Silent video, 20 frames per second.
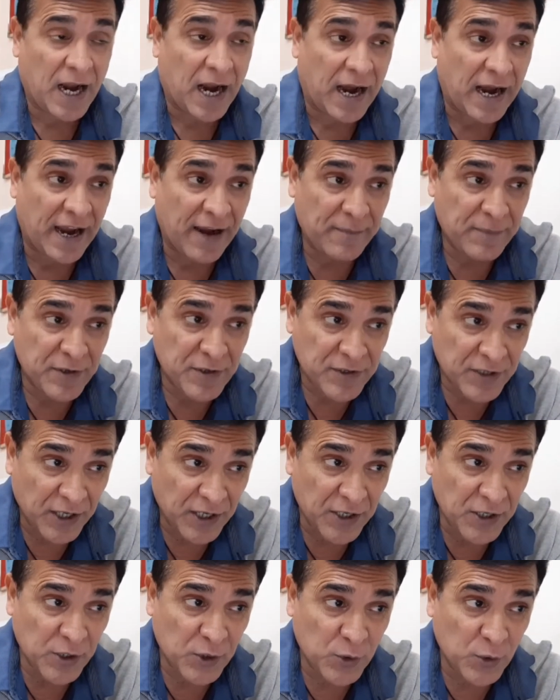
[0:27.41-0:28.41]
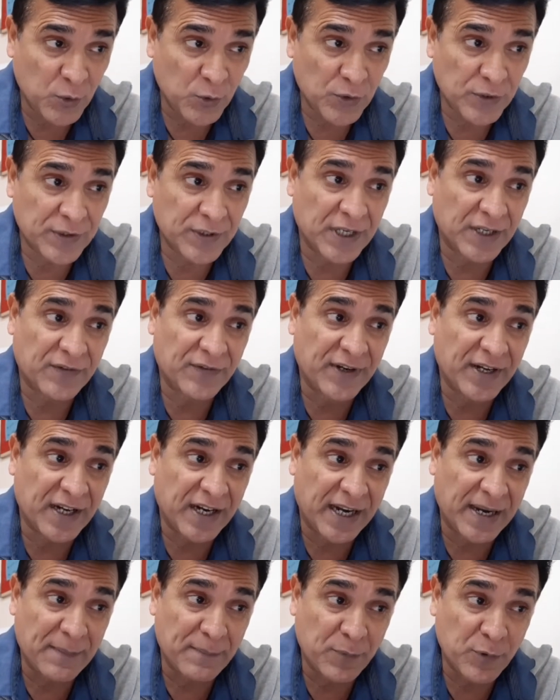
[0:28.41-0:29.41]
I have been telling you that when
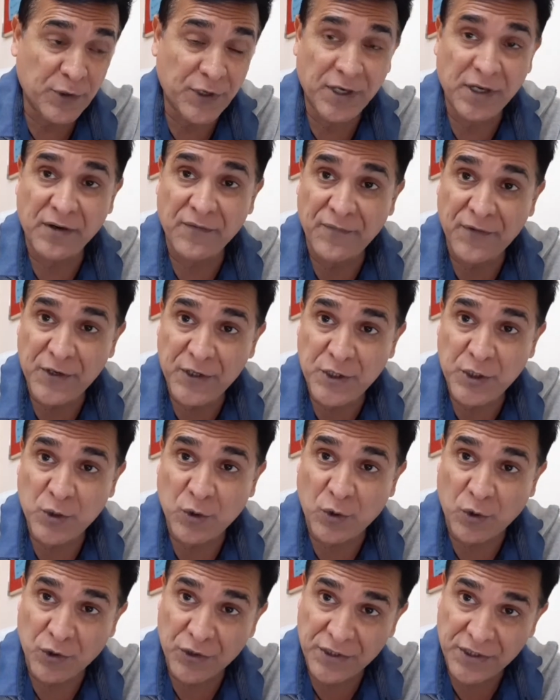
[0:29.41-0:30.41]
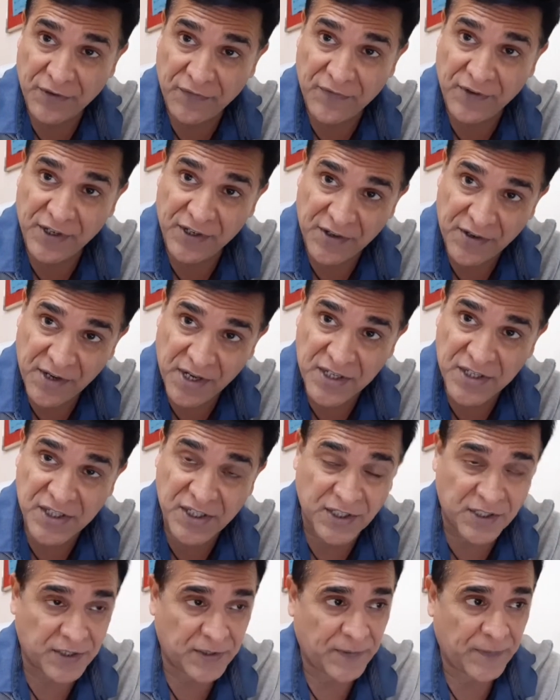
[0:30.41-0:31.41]
I am putting a video on different
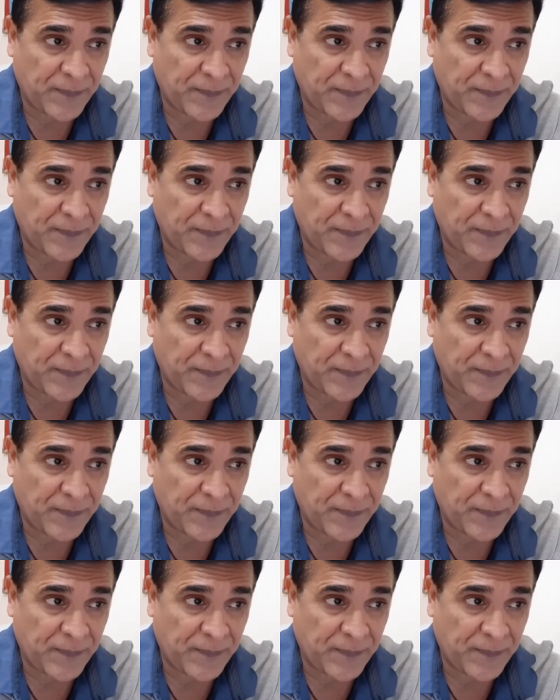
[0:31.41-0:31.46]
transit,